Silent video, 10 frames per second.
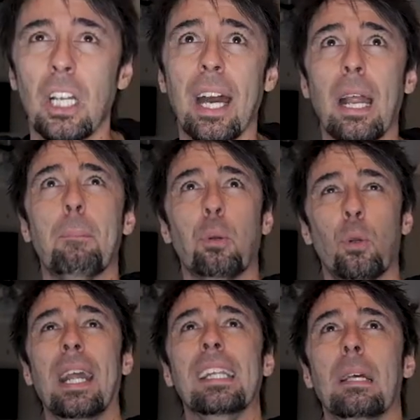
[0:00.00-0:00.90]
God, I
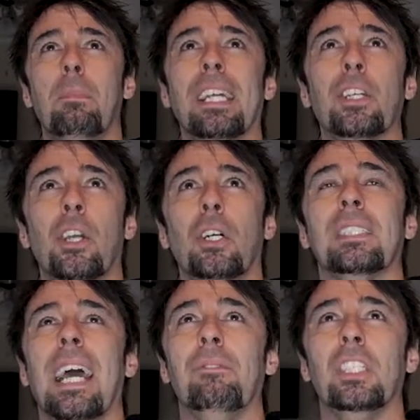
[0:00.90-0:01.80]
pray that my girls
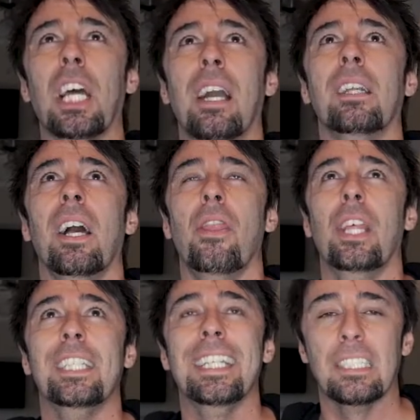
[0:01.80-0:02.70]
have done
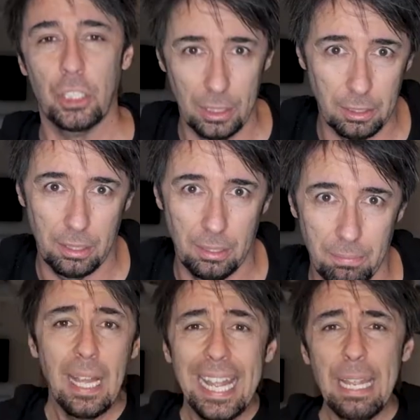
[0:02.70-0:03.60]
the dishes.
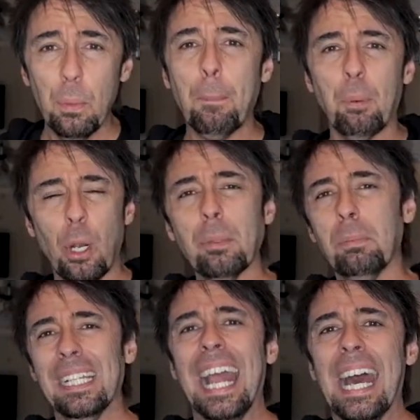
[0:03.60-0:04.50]
It would
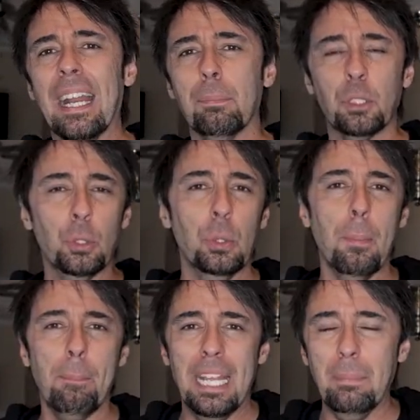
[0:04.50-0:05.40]
probably add up to
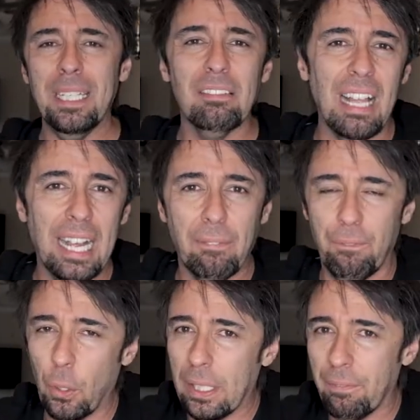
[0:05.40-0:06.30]
maybe
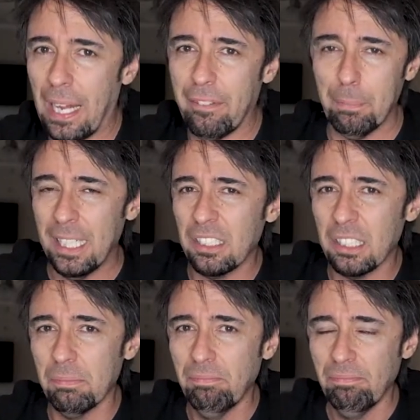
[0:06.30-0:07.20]
like 45
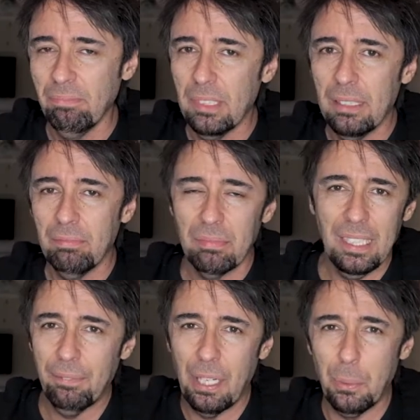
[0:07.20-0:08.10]
minutes
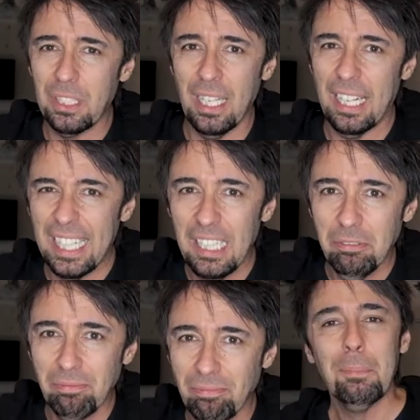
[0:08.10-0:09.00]
if I was
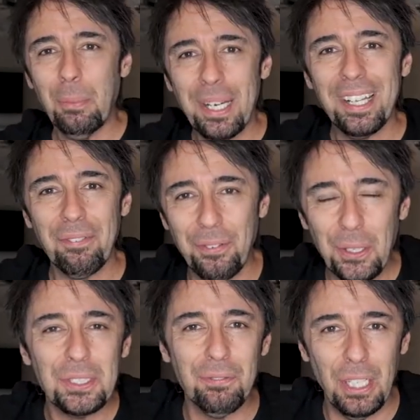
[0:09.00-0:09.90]
lucky. But one of the
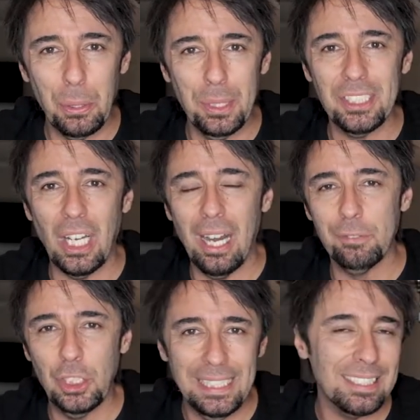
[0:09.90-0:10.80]
first followers
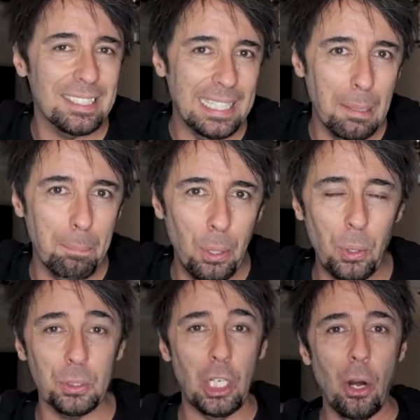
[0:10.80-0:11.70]
of Jesus named
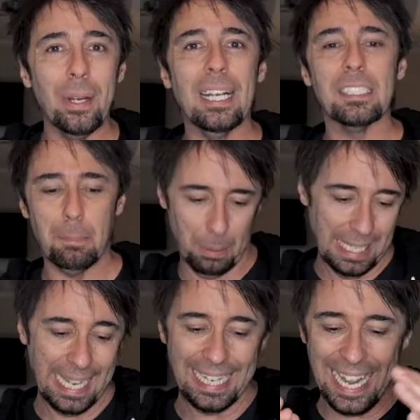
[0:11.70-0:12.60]
Paul told us to
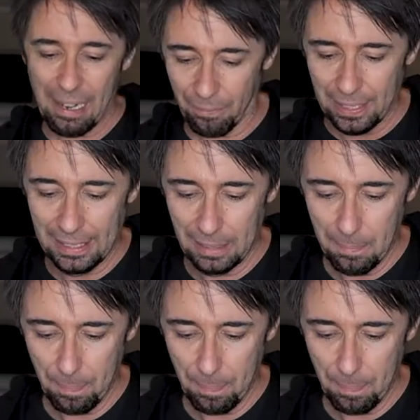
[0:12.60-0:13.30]
pray every